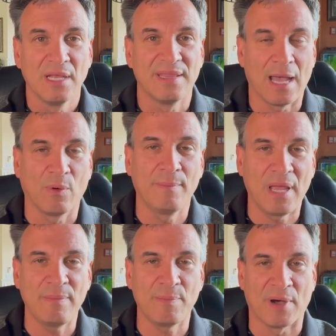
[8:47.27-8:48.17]
That one may
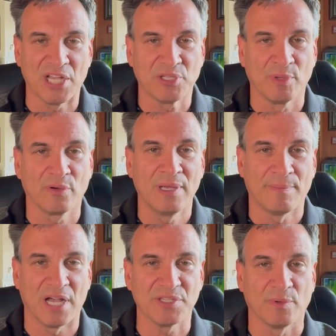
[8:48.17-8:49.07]
be possible or
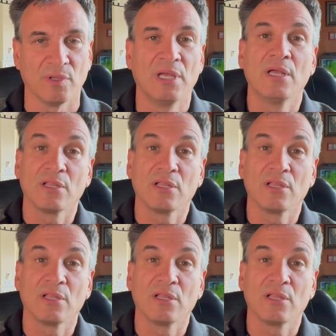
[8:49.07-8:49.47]
impossible.